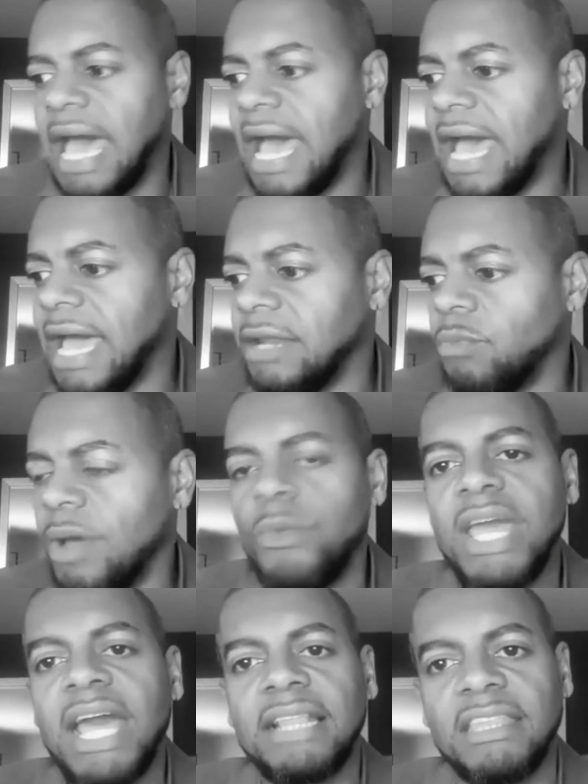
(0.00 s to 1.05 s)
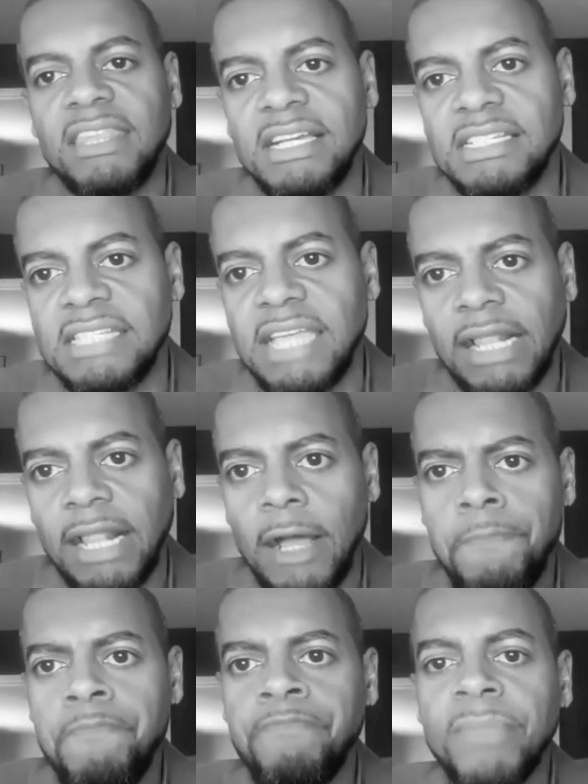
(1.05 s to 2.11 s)
And when we had the Thursday
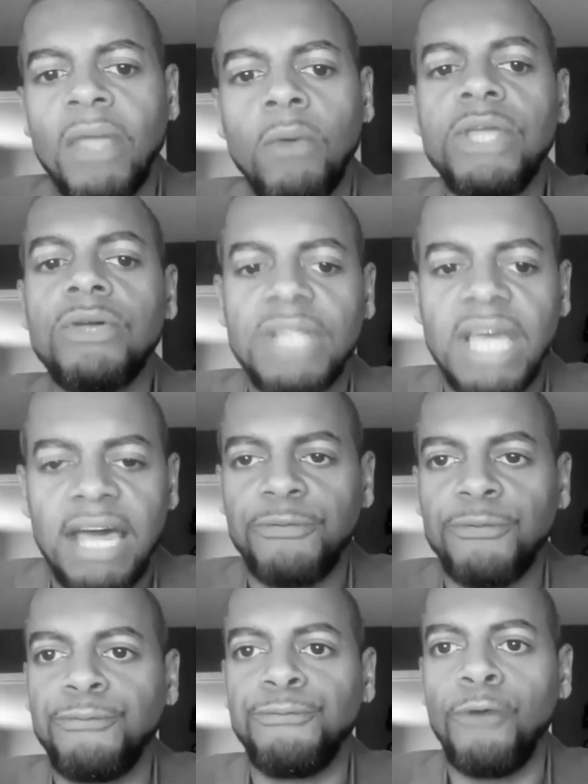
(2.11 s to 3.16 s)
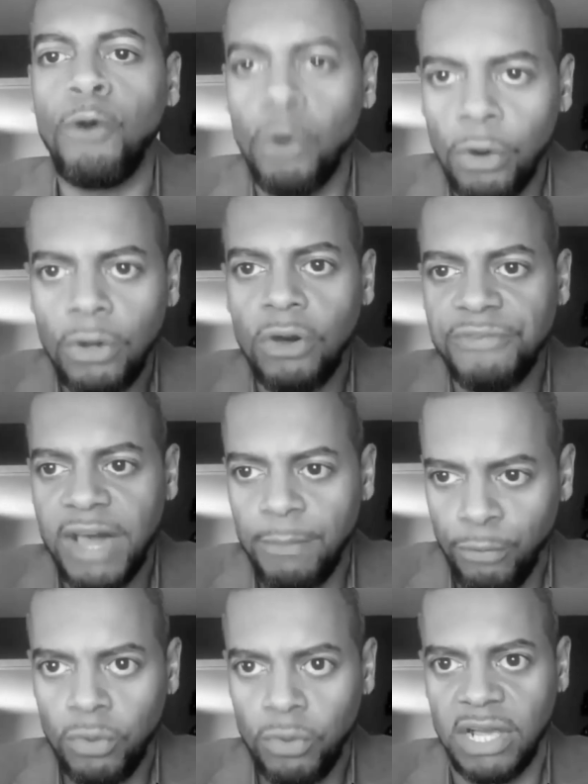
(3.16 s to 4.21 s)
Club, we could have 4 of our
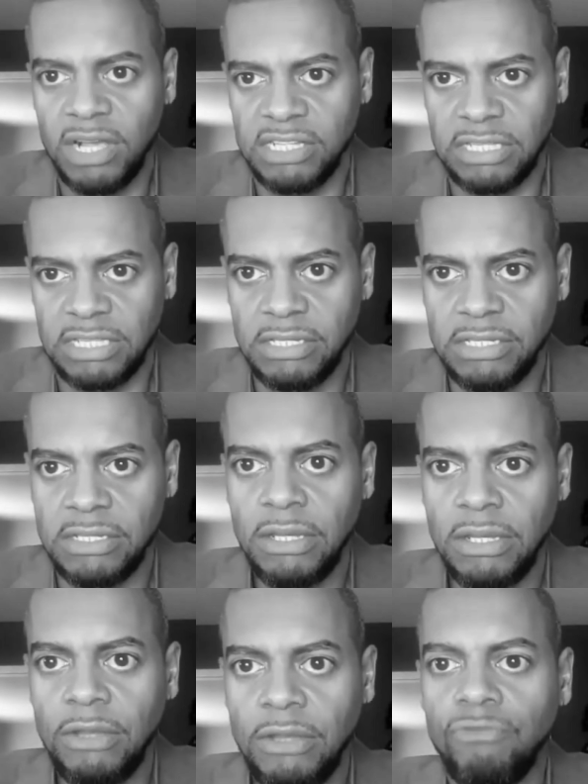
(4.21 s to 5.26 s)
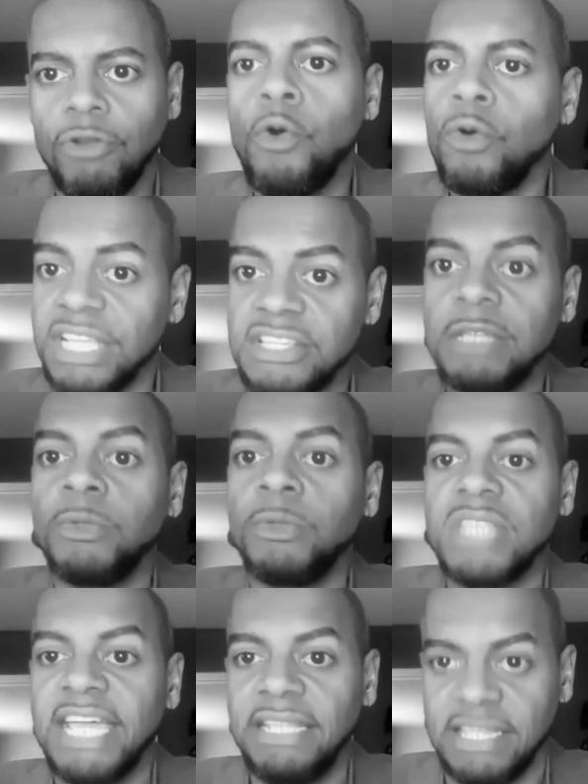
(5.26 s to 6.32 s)
broadcasters recording
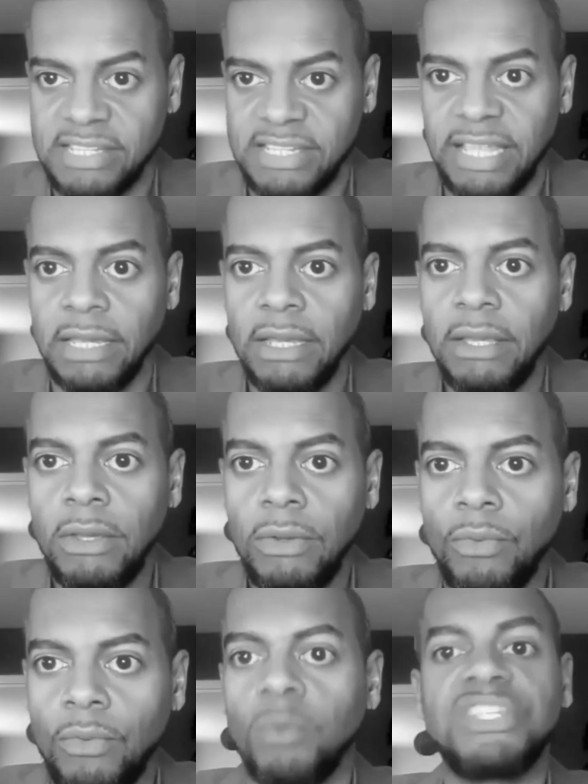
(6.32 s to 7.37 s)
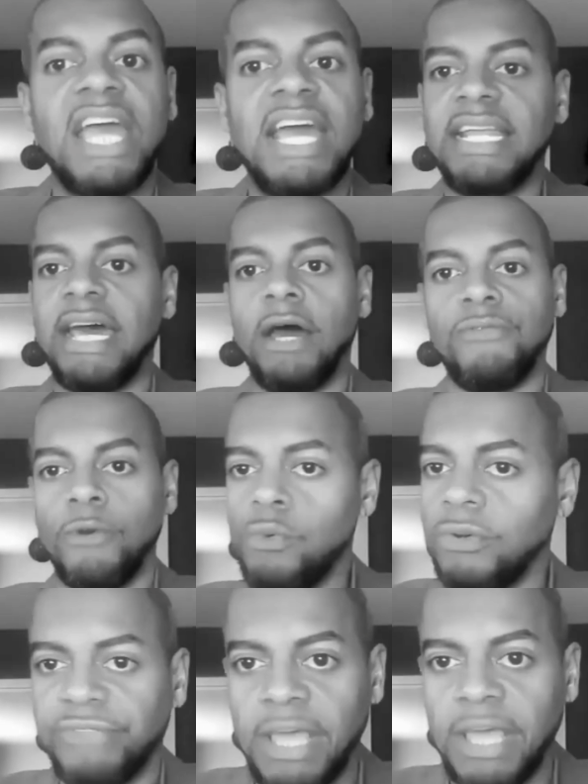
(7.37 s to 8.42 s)
simultaneously, where it was going out over
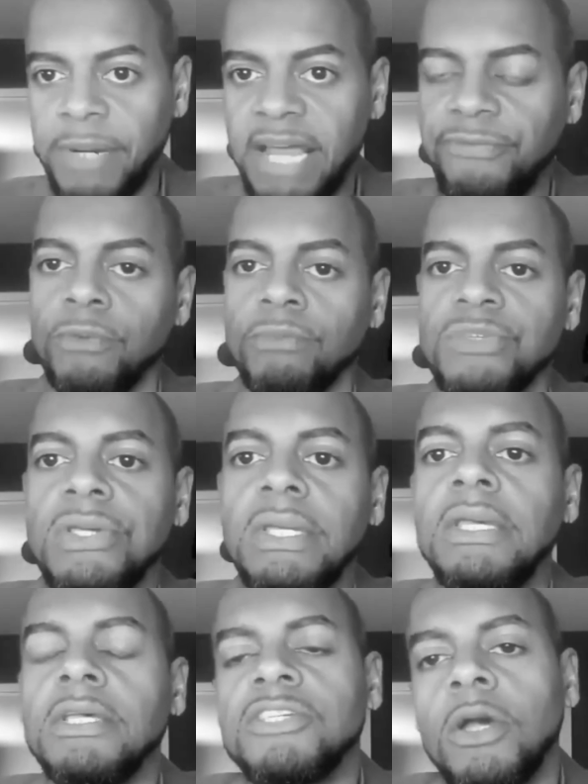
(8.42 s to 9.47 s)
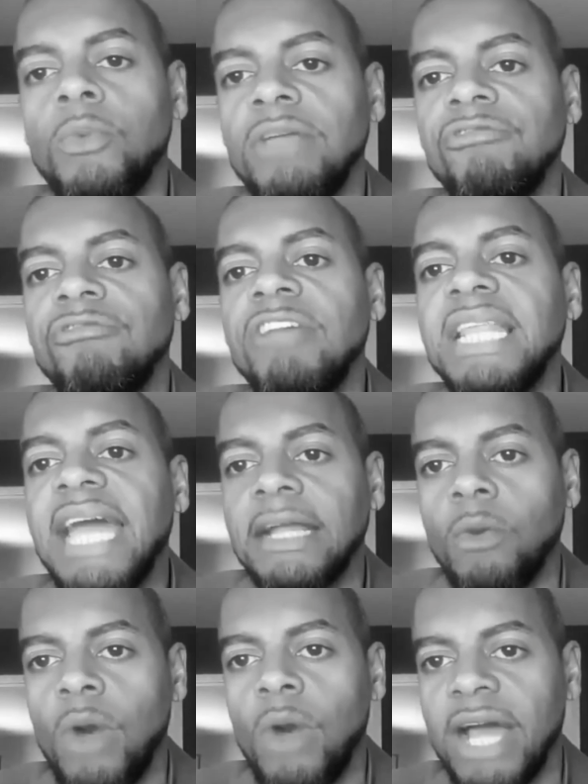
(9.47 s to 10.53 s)
all of their platforms. So we really
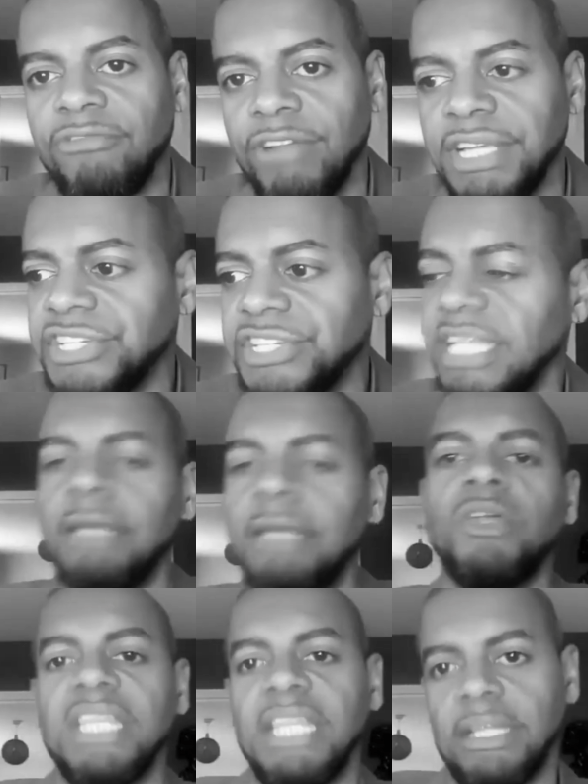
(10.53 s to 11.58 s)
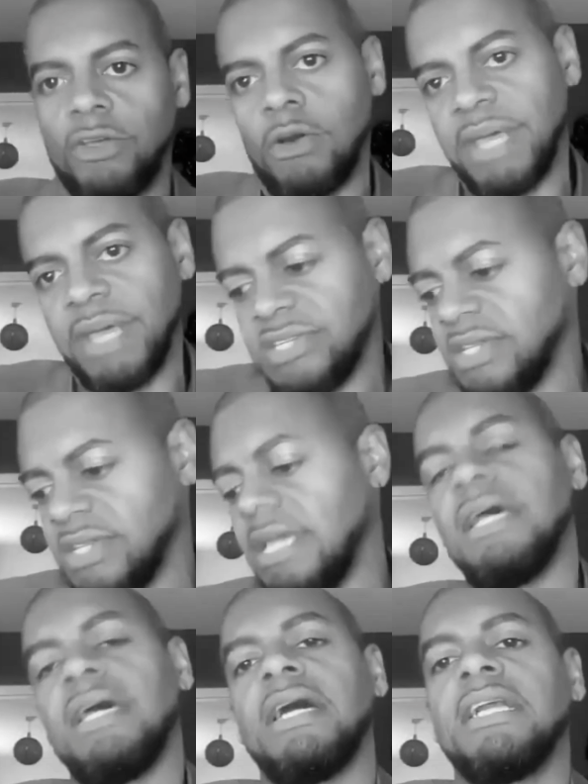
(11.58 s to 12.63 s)
had a wide reach. And then I'm looking at comments
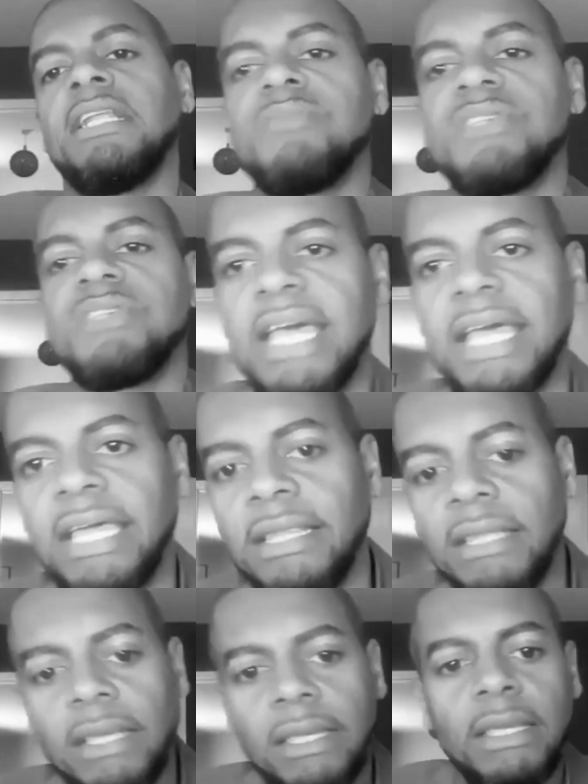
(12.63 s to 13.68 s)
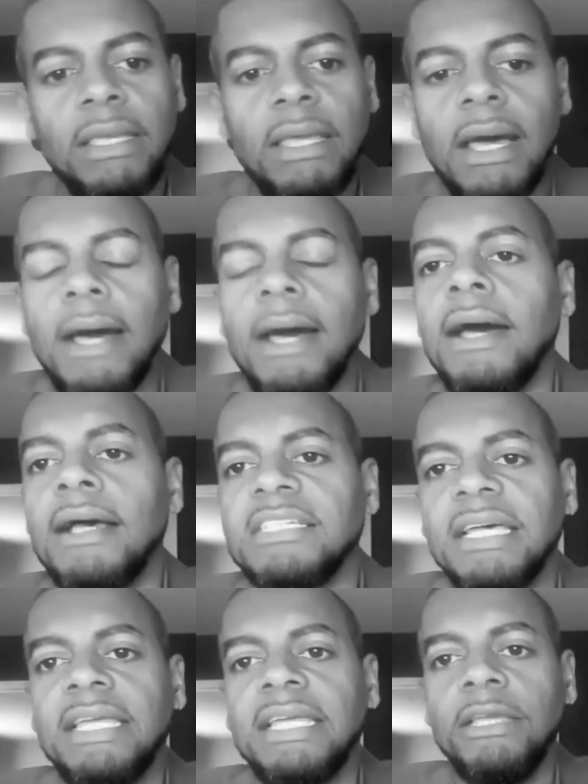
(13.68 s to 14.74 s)
and I'm saying,
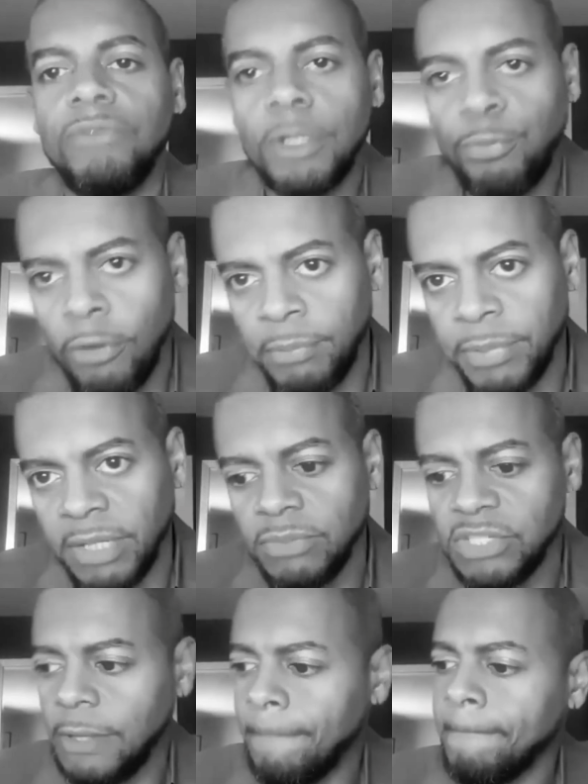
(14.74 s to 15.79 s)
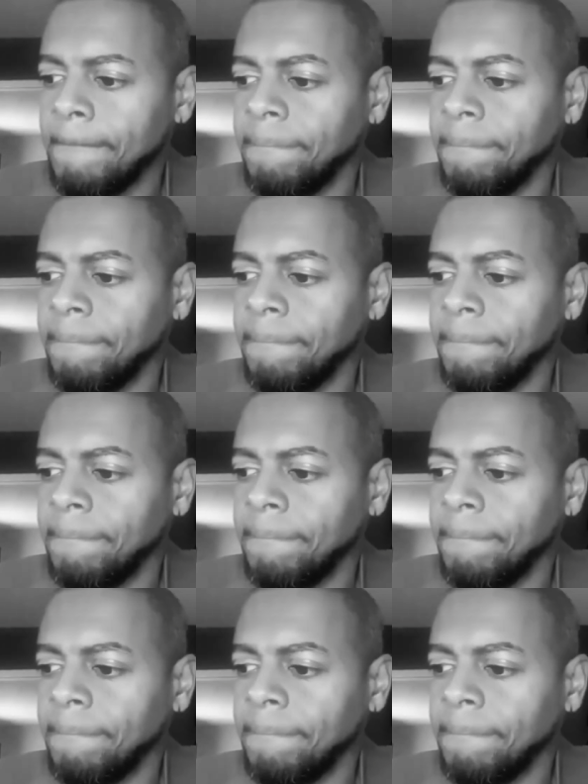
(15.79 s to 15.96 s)
so here are the problems.